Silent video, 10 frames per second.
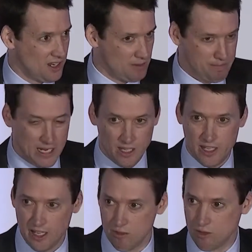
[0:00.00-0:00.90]

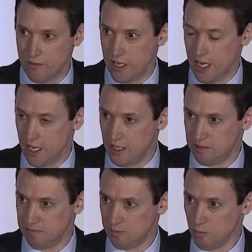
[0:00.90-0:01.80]
compelling and
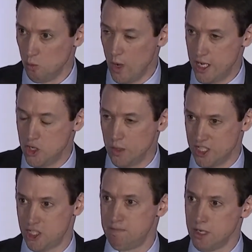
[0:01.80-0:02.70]
riveting way to
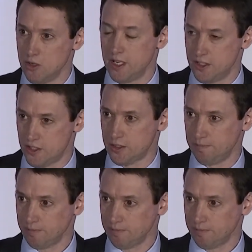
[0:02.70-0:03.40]
experience